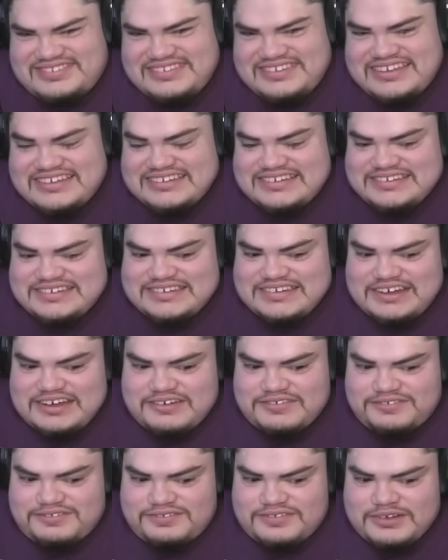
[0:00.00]
This is
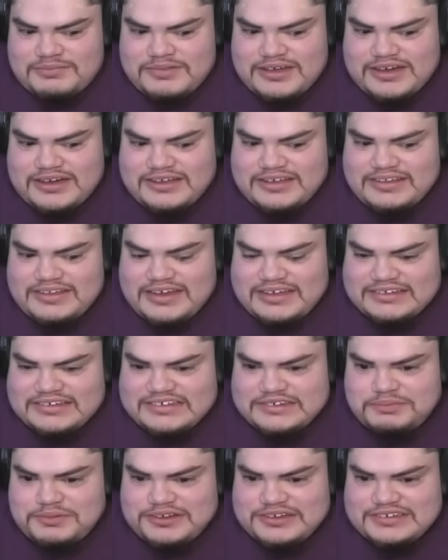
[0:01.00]
tough. I'm not gonna lie, this
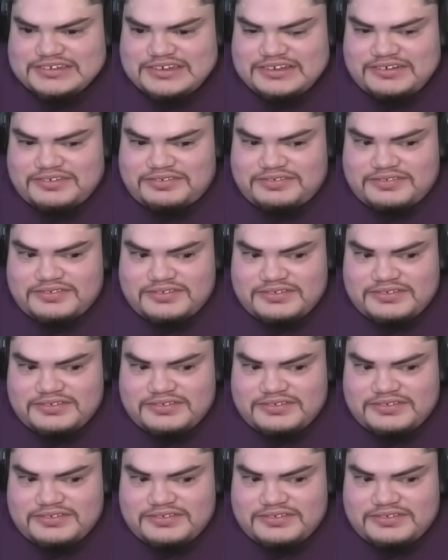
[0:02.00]
is pretty tough.